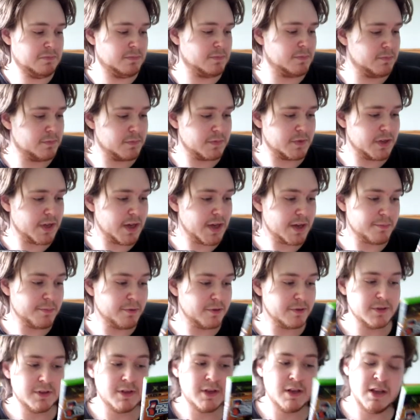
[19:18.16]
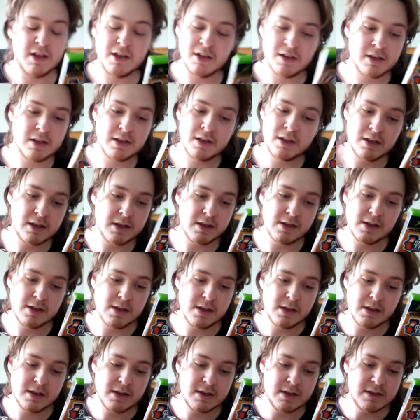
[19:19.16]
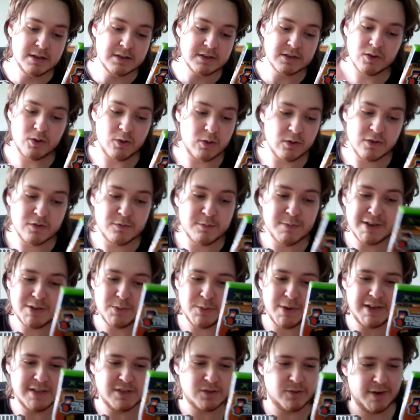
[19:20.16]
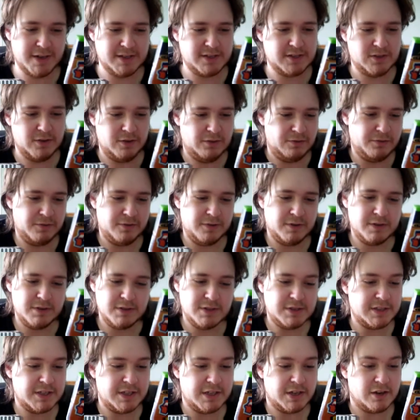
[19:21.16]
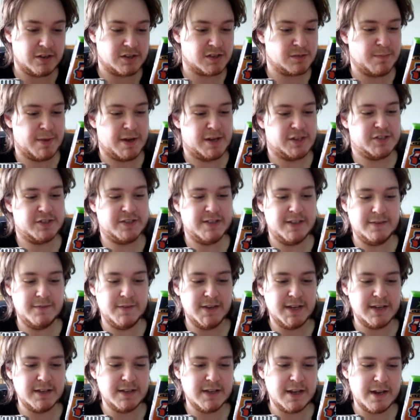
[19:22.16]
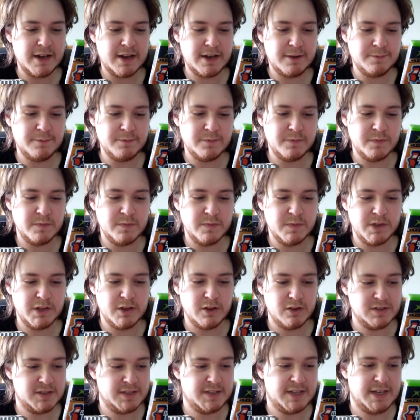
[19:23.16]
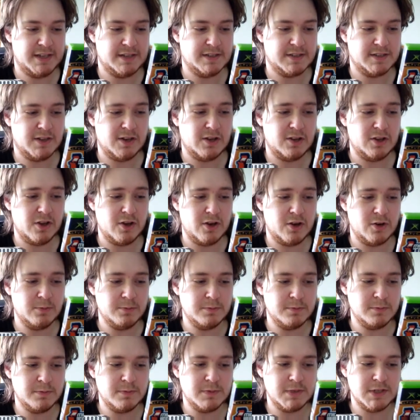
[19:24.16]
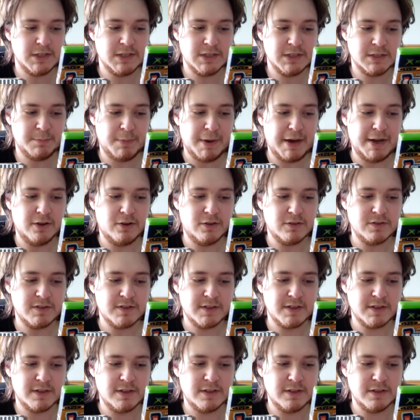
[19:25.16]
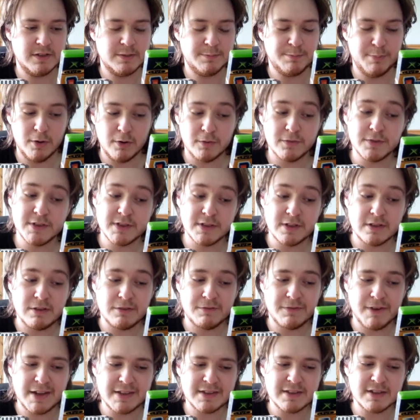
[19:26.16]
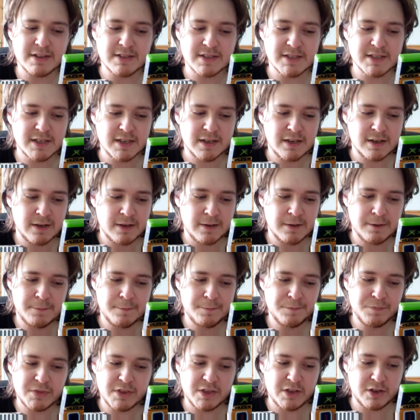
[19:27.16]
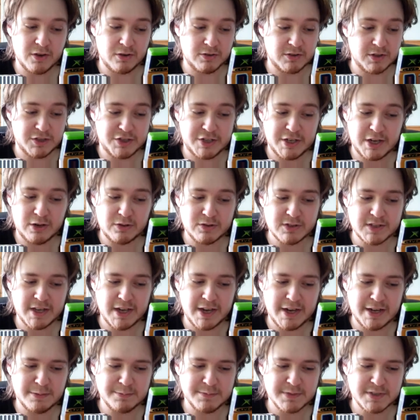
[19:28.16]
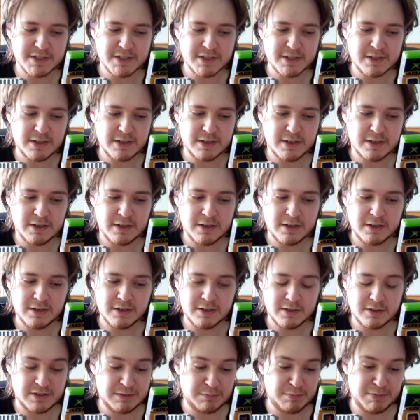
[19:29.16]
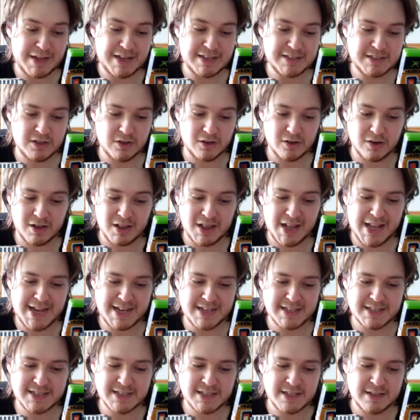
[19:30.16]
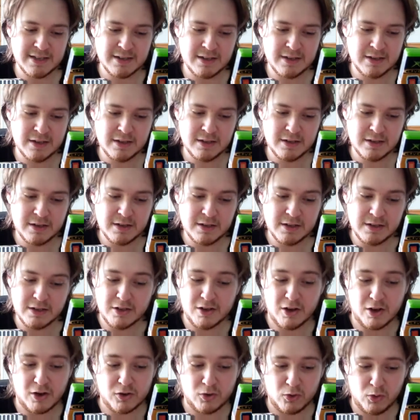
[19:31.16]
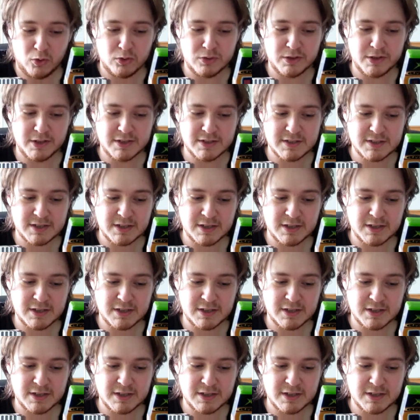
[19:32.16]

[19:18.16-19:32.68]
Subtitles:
Yeah, but it's got all of Midway's great stuff. So you got Smash TV in there, you got Satan's Hollow, Spy Hunter, both the Defenders, you got the Joust games, Splat, you got Clax, you got Gauntlet.